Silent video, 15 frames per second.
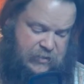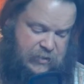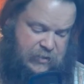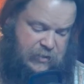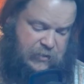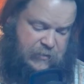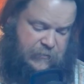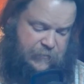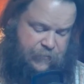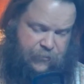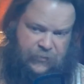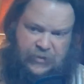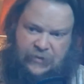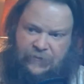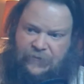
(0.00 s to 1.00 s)

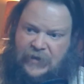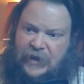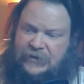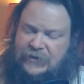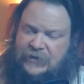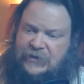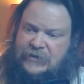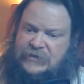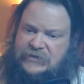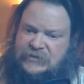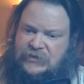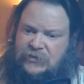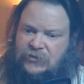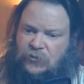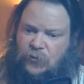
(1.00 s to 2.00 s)
the fact
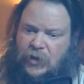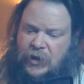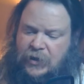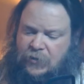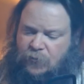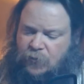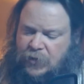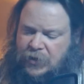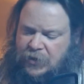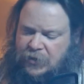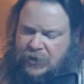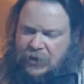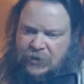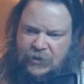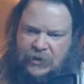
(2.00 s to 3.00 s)
is that the way we
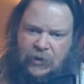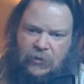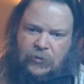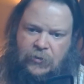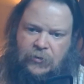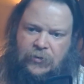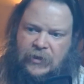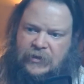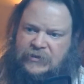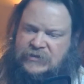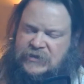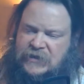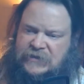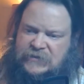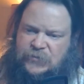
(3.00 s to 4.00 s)
encounter
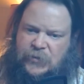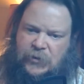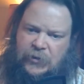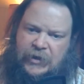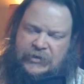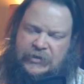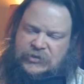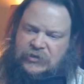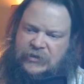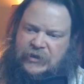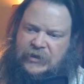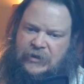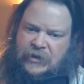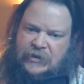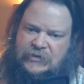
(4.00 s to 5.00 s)
things
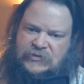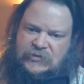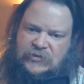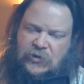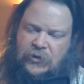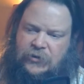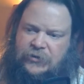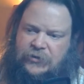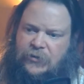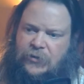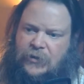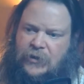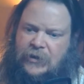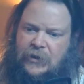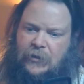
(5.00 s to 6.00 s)
experientially and start
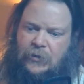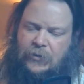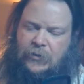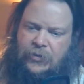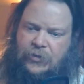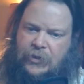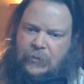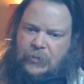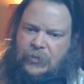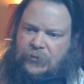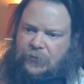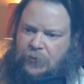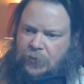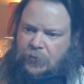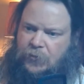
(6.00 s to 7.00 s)
thinking them
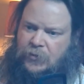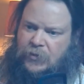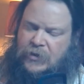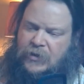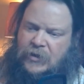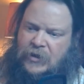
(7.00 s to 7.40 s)
through,